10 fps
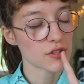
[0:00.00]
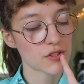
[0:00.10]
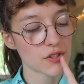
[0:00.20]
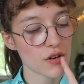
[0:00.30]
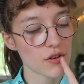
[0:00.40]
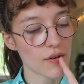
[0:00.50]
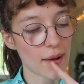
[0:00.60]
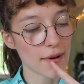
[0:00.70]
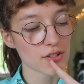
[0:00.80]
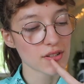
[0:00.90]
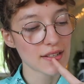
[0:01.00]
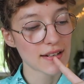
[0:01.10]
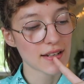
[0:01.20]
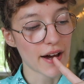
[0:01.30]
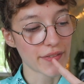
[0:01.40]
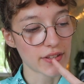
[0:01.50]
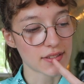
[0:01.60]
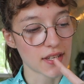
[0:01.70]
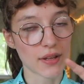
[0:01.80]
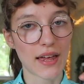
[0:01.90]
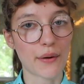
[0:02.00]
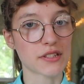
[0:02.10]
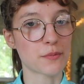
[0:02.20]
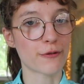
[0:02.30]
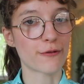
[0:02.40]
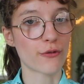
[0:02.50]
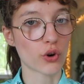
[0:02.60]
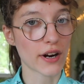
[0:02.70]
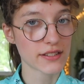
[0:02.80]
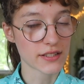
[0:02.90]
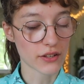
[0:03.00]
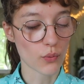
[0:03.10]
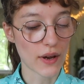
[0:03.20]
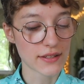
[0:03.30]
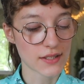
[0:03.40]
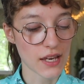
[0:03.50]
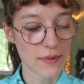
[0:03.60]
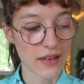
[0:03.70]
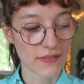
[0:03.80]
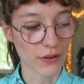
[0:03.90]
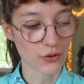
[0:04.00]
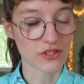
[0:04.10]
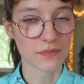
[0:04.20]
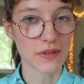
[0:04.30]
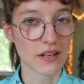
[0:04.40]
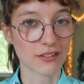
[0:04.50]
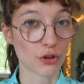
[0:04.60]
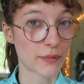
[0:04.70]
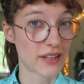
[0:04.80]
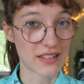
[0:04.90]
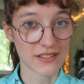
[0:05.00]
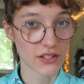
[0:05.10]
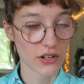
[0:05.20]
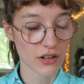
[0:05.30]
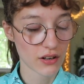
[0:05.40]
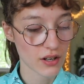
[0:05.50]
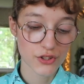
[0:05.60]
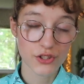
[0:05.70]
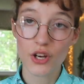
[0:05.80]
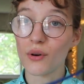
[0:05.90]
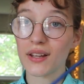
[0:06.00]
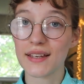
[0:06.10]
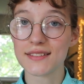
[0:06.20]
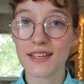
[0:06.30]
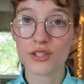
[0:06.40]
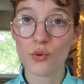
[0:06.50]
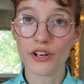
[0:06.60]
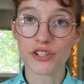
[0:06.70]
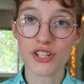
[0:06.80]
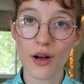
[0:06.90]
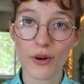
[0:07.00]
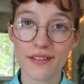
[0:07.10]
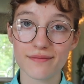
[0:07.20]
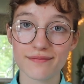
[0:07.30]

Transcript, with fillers: So I'm actually gonna cut the seam allowance before I stick the waist tape in, that'll just be a little bit easier. So let's get to work, shall we?